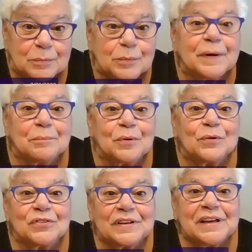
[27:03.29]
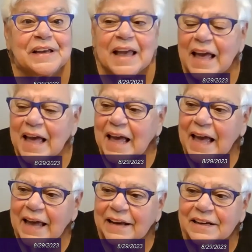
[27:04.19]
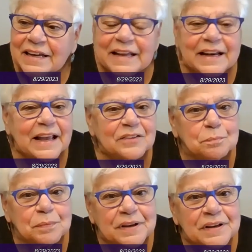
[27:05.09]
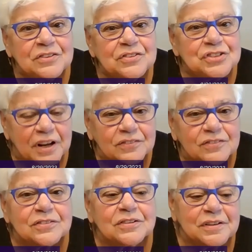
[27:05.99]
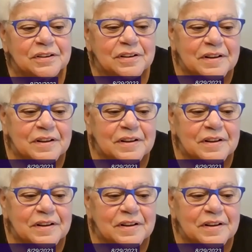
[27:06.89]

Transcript: people but mostly and it has been just